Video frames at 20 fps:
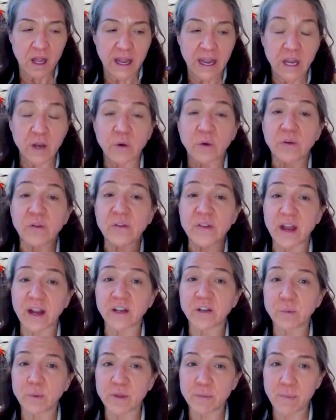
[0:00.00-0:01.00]

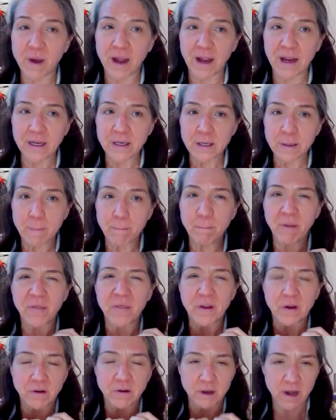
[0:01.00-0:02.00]
intersect with mine, but
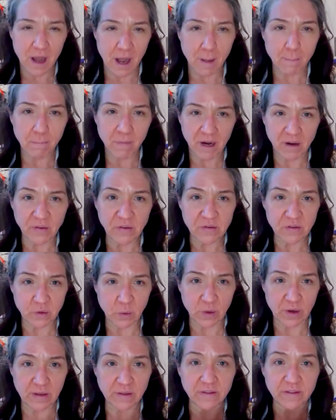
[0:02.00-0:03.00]
they're not my
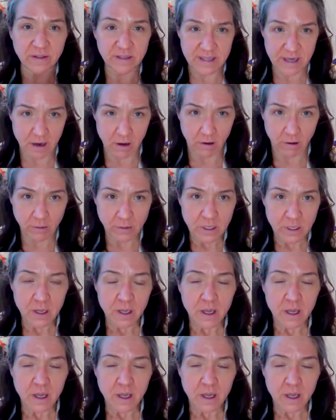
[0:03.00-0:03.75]
stories to tell.